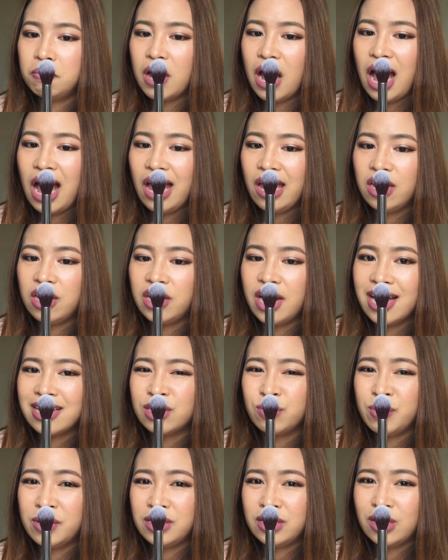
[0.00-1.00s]
higher
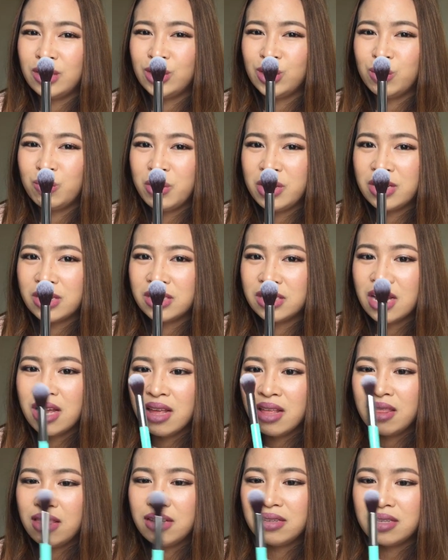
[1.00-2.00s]
expectation because
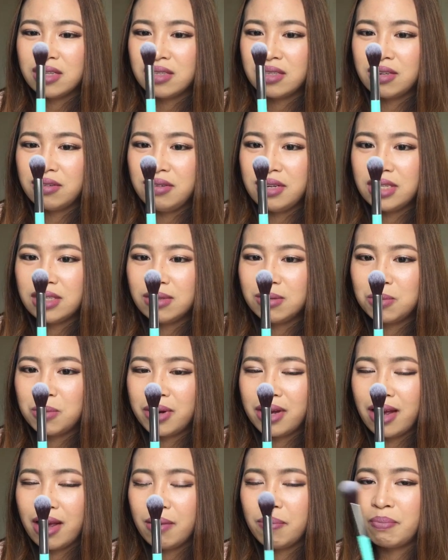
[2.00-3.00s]
this is the reason
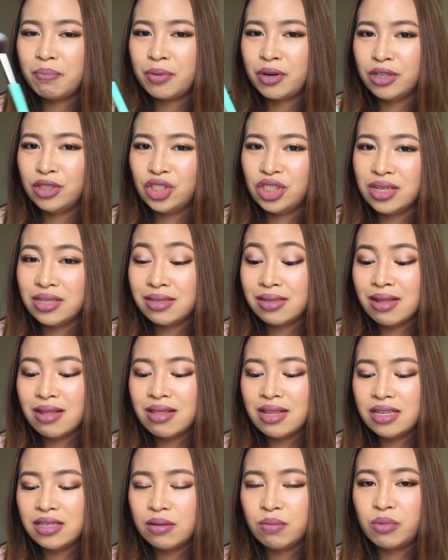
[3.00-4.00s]
why I purchased
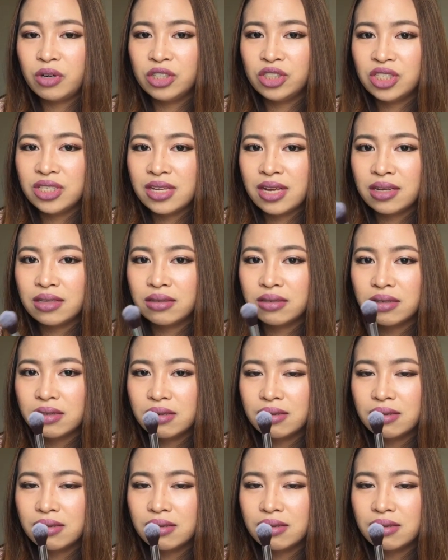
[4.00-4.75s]
this brush set.